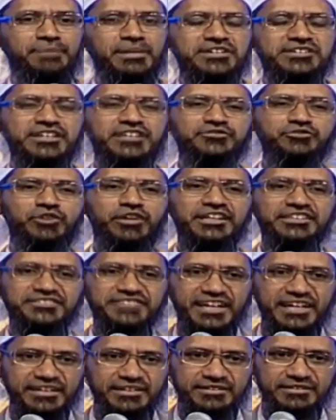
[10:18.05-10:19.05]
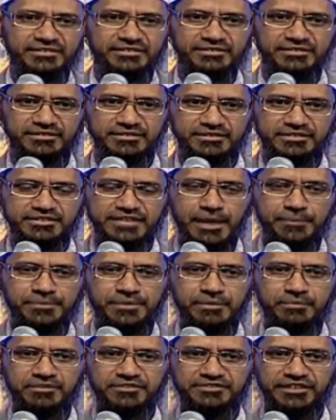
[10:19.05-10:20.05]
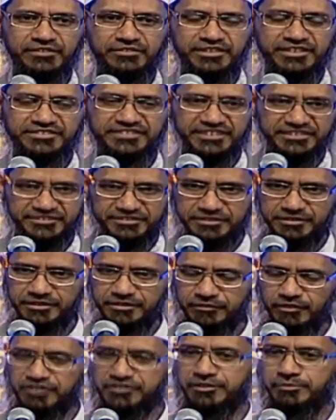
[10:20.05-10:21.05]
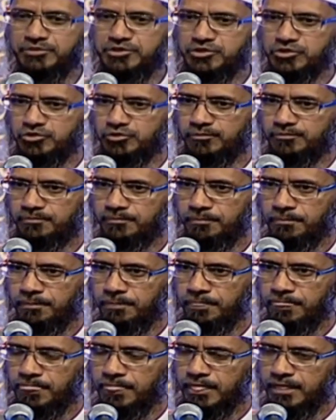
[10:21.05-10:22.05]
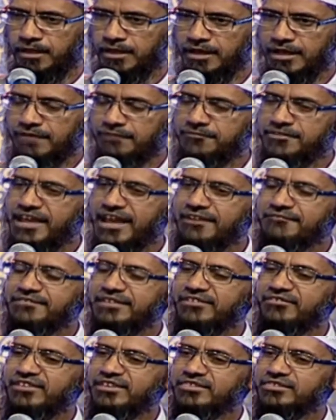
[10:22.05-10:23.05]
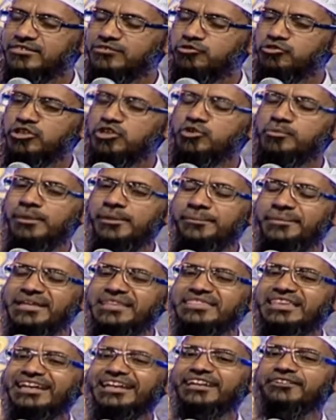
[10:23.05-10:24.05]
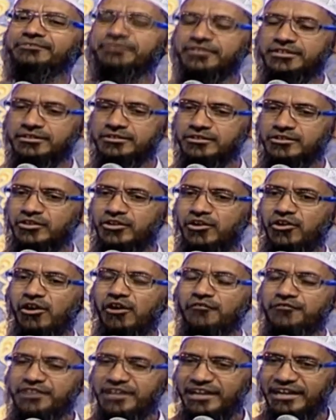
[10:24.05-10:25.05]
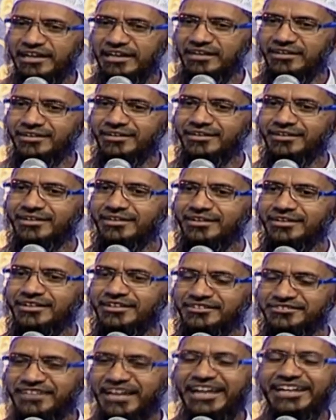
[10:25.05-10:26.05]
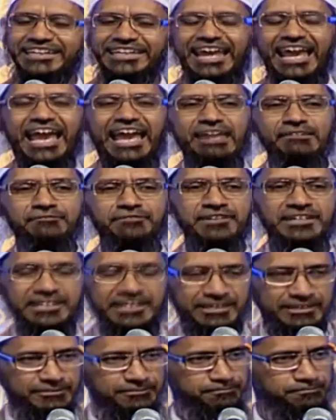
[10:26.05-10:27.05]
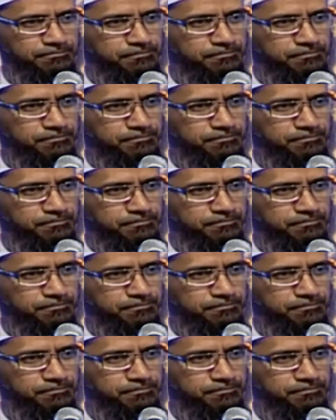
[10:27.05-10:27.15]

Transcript: mentioned in Surah Insan, chapter number seventy-six, verse number two. We have given to the human being the gift of hearing, sight, and feeling.